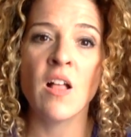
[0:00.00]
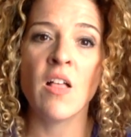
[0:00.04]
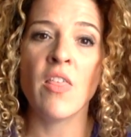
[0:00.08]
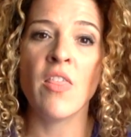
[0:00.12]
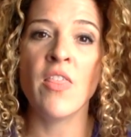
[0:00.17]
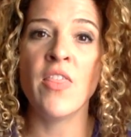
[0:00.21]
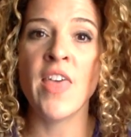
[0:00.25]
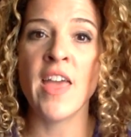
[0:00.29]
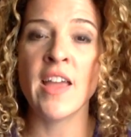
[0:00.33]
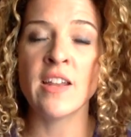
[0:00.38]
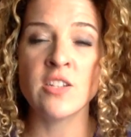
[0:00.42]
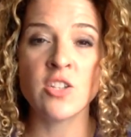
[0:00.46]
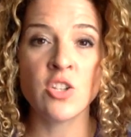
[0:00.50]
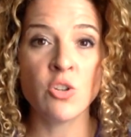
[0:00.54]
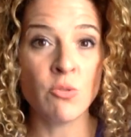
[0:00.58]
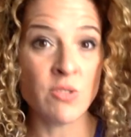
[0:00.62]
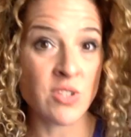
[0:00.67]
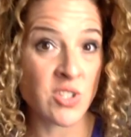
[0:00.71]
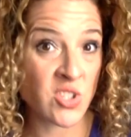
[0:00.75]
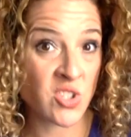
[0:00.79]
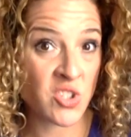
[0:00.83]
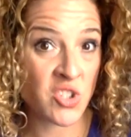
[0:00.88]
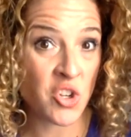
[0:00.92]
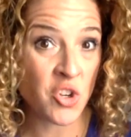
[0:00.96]
than to
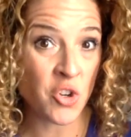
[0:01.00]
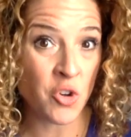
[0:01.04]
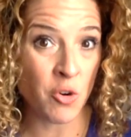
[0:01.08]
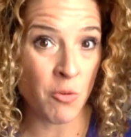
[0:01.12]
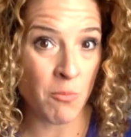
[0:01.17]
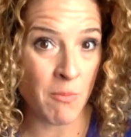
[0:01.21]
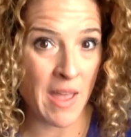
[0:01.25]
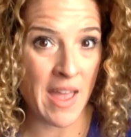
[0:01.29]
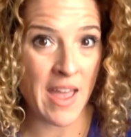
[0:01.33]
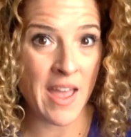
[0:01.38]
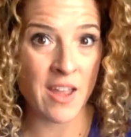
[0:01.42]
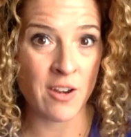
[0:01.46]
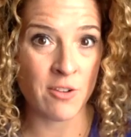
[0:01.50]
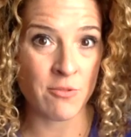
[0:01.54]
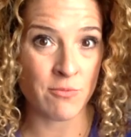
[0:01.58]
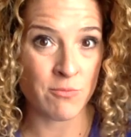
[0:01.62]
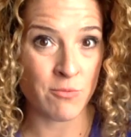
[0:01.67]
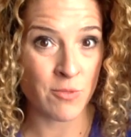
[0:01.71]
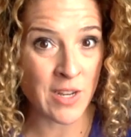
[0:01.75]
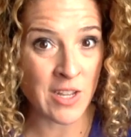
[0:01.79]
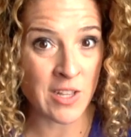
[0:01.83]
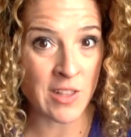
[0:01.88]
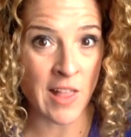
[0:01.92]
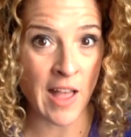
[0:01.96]
assume and
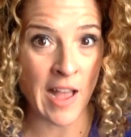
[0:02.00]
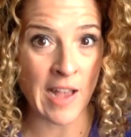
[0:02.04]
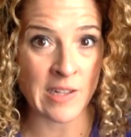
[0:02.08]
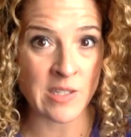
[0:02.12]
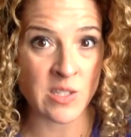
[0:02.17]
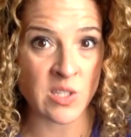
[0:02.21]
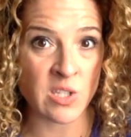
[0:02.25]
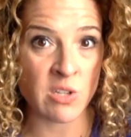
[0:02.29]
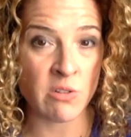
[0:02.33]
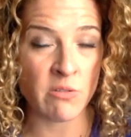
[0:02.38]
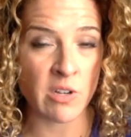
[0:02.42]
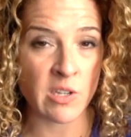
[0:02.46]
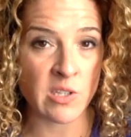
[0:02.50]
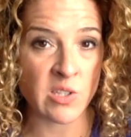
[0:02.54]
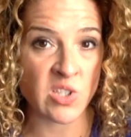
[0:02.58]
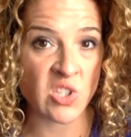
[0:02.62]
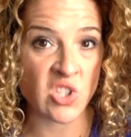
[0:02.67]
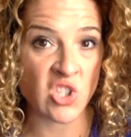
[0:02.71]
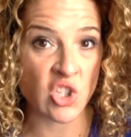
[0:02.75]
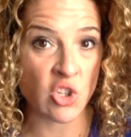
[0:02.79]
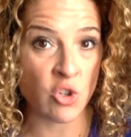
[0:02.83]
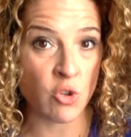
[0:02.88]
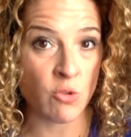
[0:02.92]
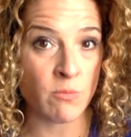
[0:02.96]
realize you
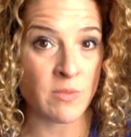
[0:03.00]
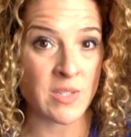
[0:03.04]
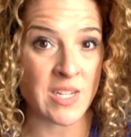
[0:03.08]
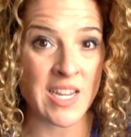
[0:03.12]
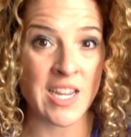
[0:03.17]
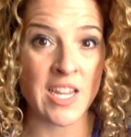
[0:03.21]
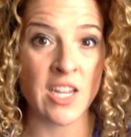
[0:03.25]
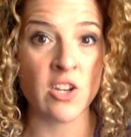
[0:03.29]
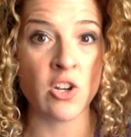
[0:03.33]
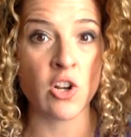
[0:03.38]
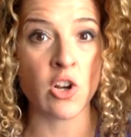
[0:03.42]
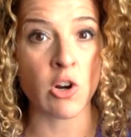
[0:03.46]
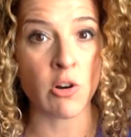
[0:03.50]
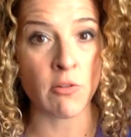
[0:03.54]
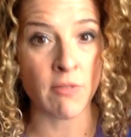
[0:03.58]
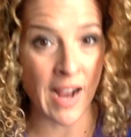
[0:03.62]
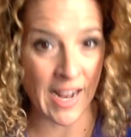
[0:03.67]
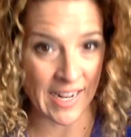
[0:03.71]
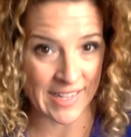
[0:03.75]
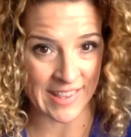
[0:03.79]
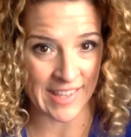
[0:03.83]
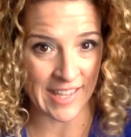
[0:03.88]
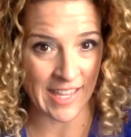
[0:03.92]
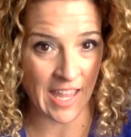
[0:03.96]
assumed
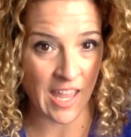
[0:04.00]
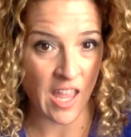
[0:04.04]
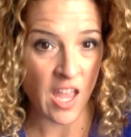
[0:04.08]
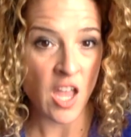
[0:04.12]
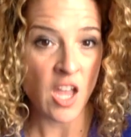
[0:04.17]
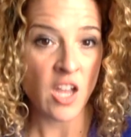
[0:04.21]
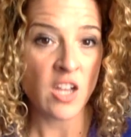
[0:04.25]
incorrectly.